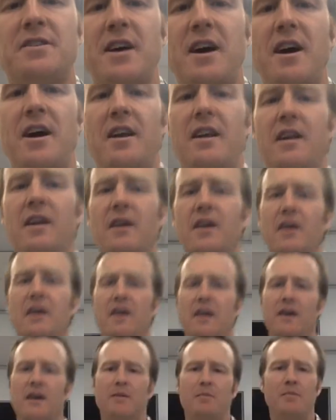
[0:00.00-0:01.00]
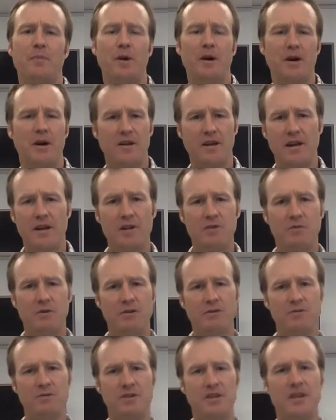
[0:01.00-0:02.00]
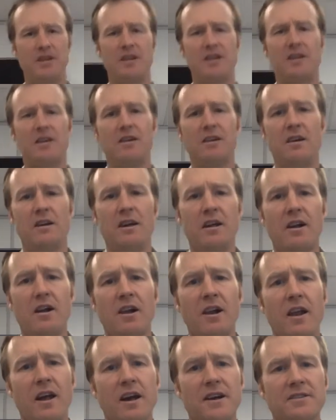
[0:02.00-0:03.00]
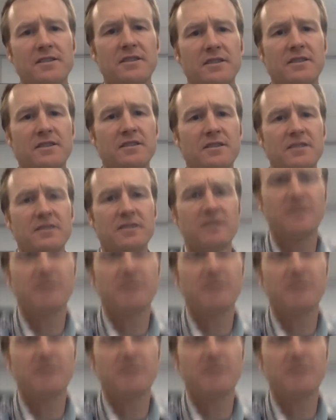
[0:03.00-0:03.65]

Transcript: that. But anyone who's taking classes